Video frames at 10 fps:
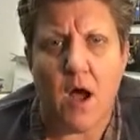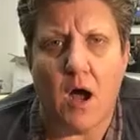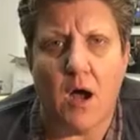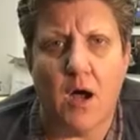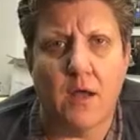
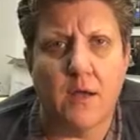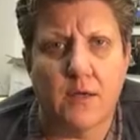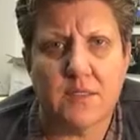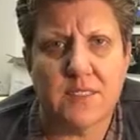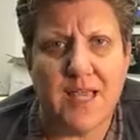on
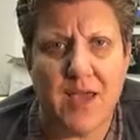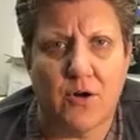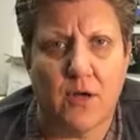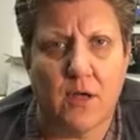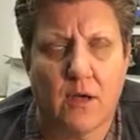
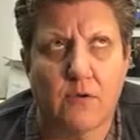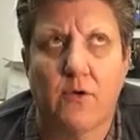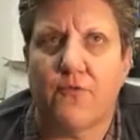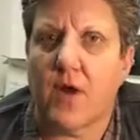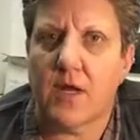Saturday, uh, no,
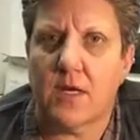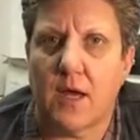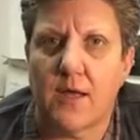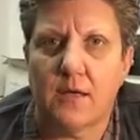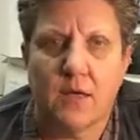Friday
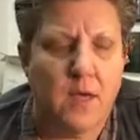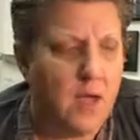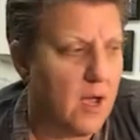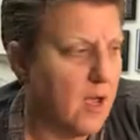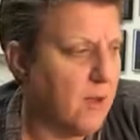night
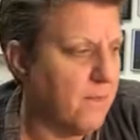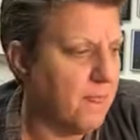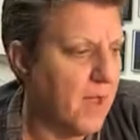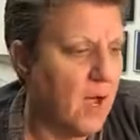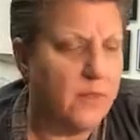um,
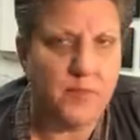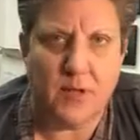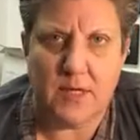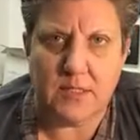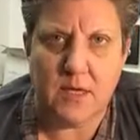on the
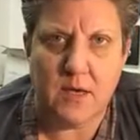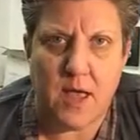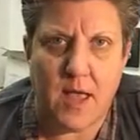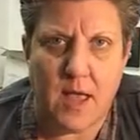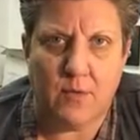plaza,
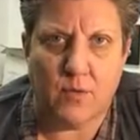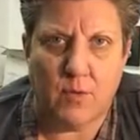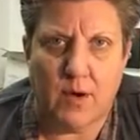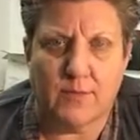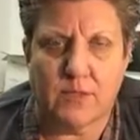and we
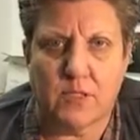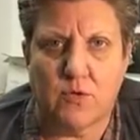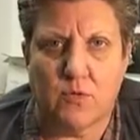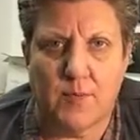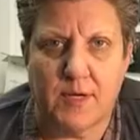were able to do
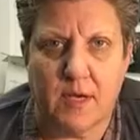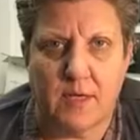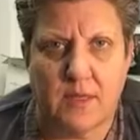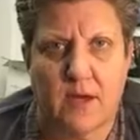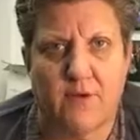a ribbon
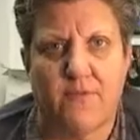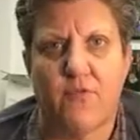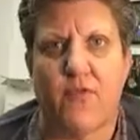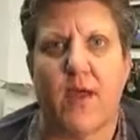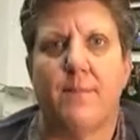cutting there for
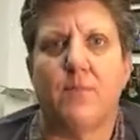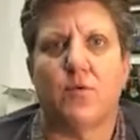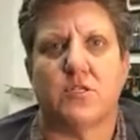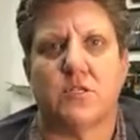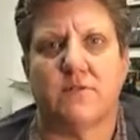them,
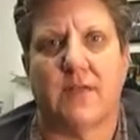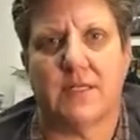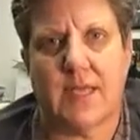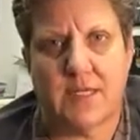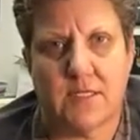which is
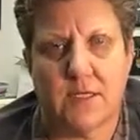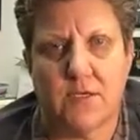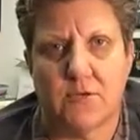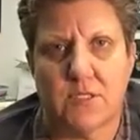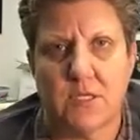fantastic.
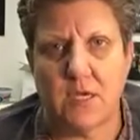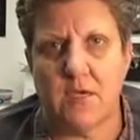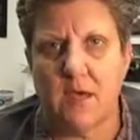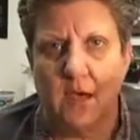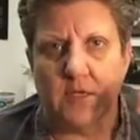You'll
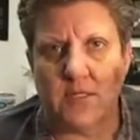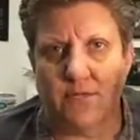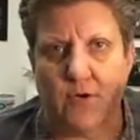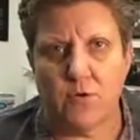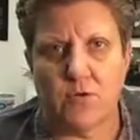see some
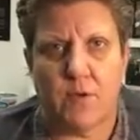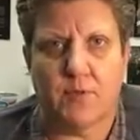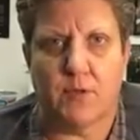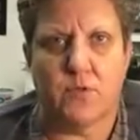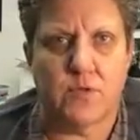photos right
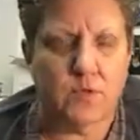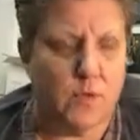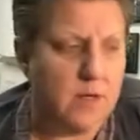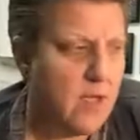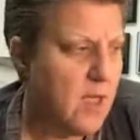below this
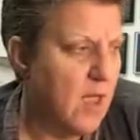one.